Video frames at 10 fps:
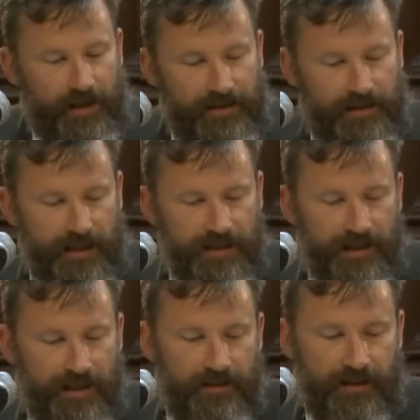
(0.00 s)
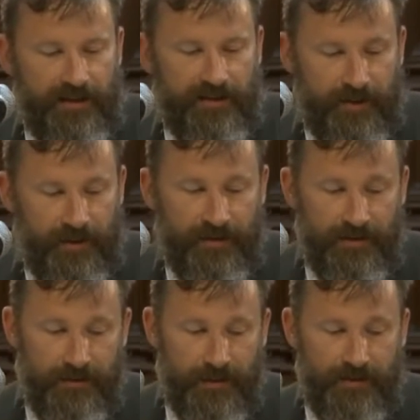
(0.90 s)
Today's hearing is supposed
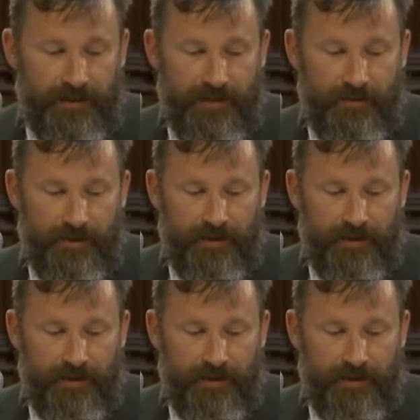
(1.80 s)
to address whether